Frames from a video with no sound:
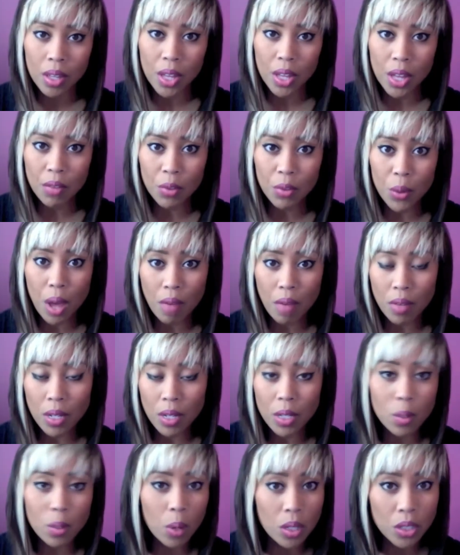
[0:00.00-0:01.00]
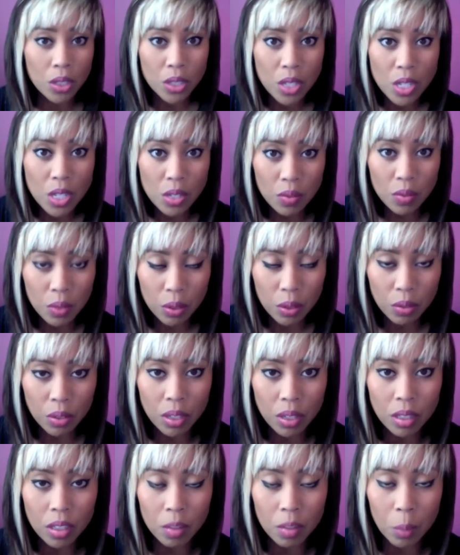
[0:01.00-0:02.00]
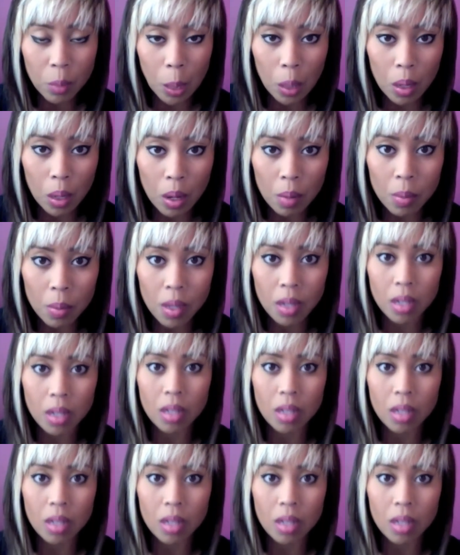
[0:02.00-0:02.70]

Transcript: If you have any questions, feel free to leave me a comment